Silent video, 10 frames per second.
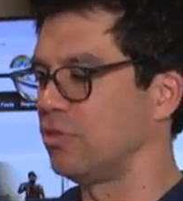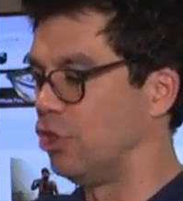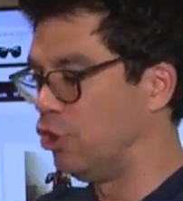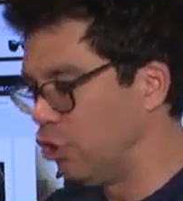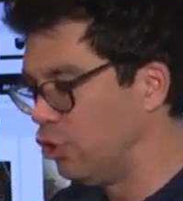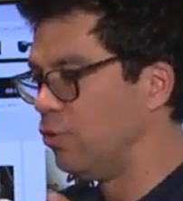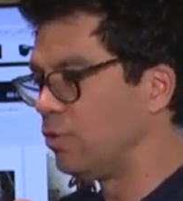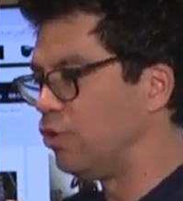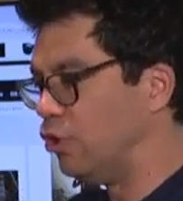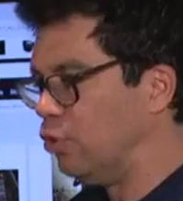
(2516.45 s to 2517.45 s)
the new,
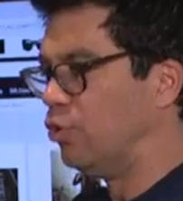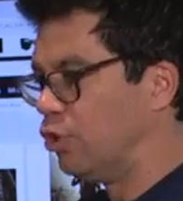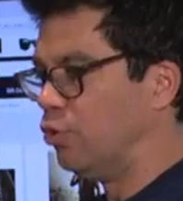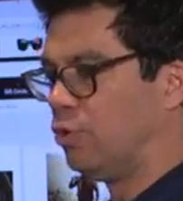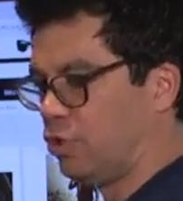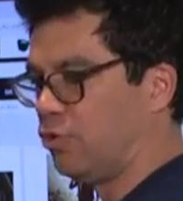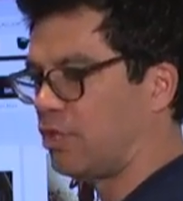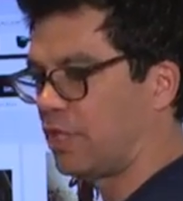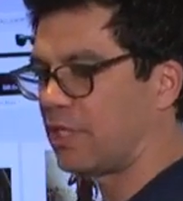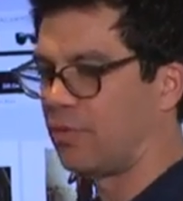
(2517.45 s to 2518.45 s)
new, new, new
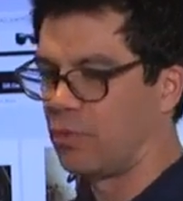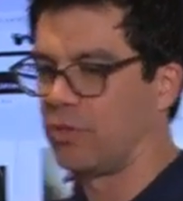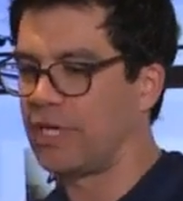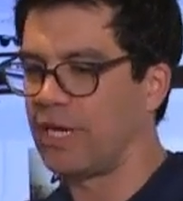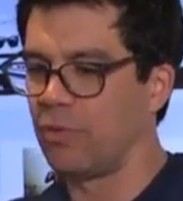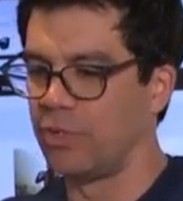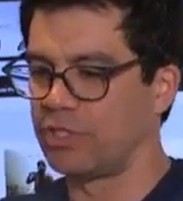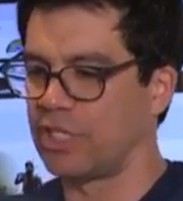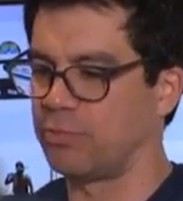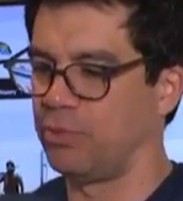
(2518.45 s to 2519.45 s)
thing they rolled out,
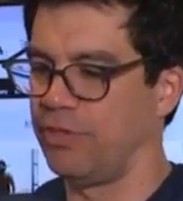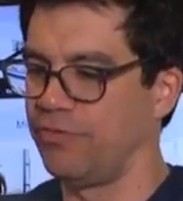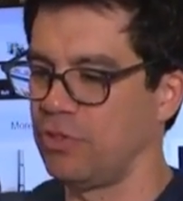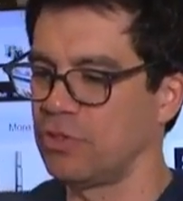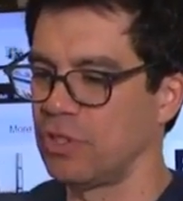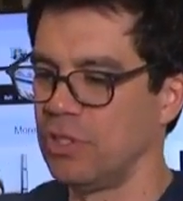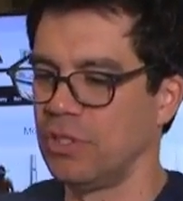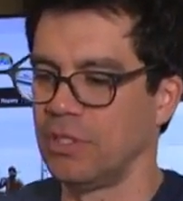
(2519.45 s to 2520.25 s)
which has previews